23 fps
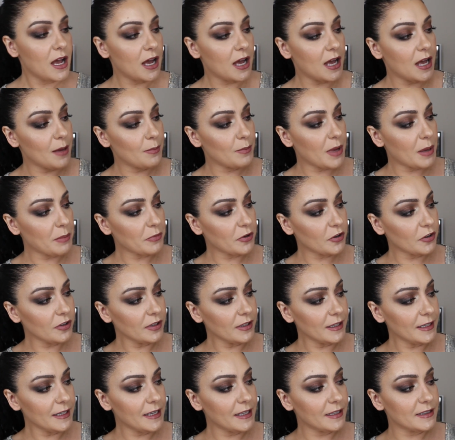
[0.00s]
Um, I'm
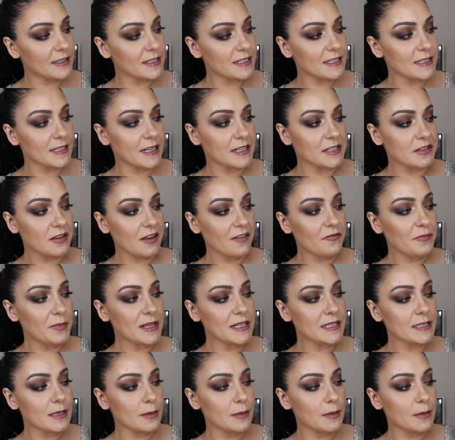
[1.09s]
currently at this line, so I've made